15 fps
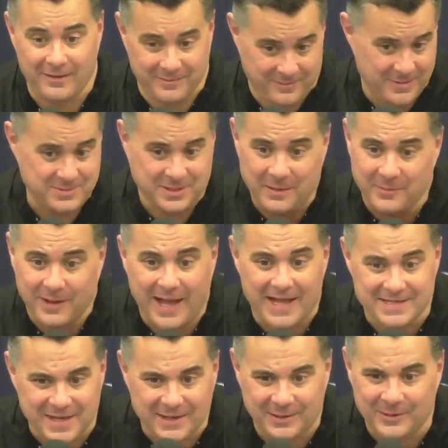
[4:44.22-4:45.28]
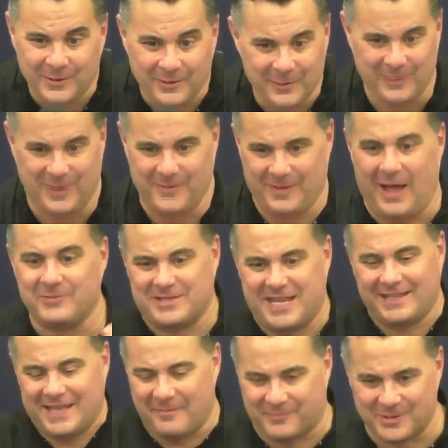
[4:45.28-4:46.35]
couple guys that, I'll take
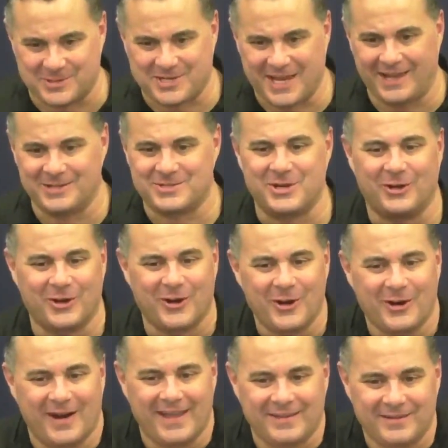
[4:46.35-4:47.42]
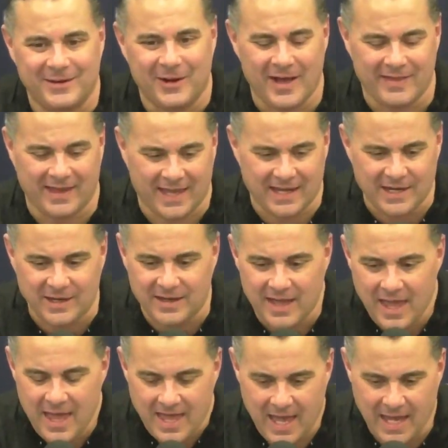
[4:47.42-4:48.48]
that percentage on our end. I think
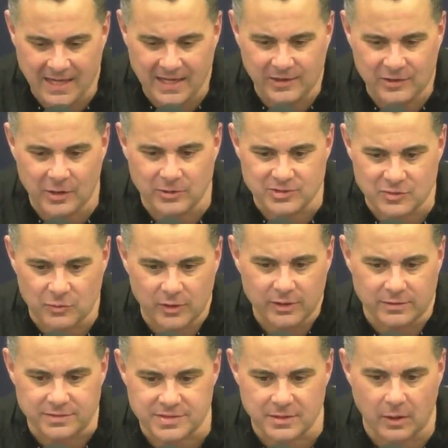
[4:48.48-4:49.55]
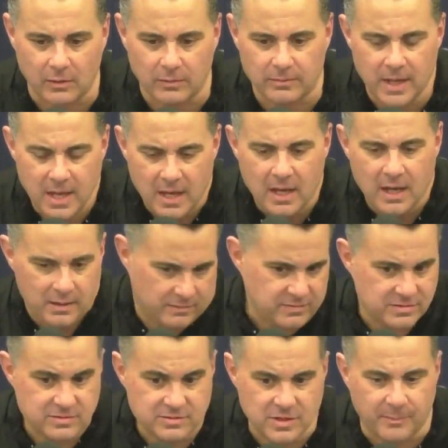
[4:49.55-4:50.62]
any coach will. So
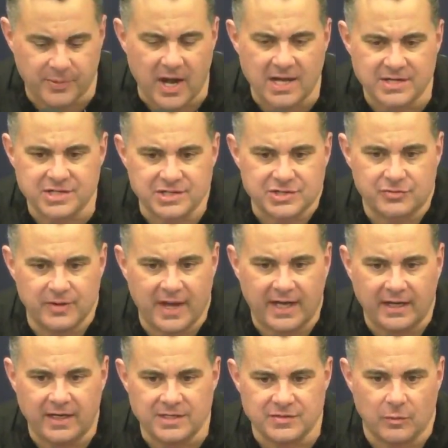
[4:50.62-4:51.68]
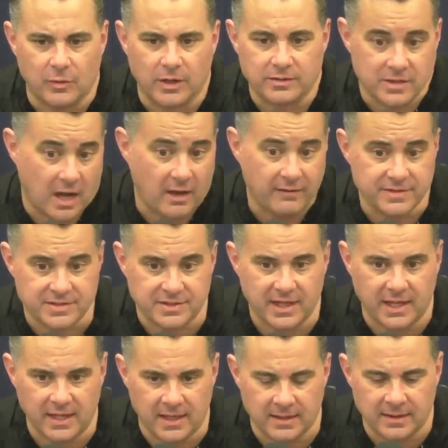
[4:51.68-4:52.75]
to Posh's credit, he's worked,
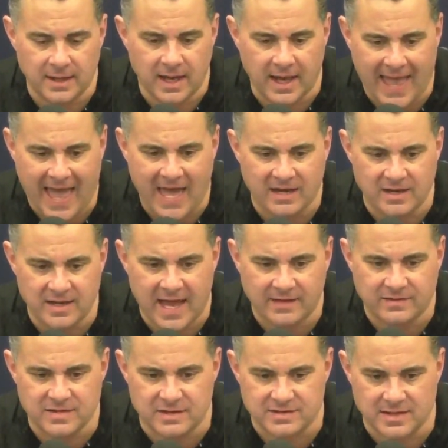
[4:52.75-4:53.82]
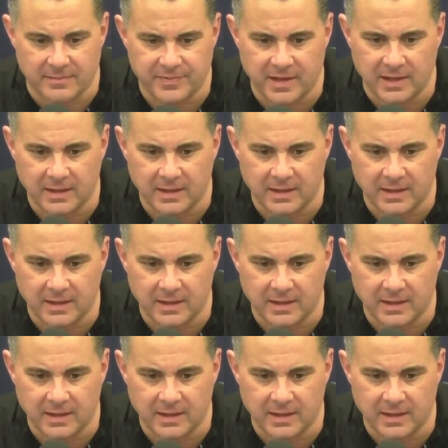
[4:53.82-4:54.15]
obviously, and added that to something.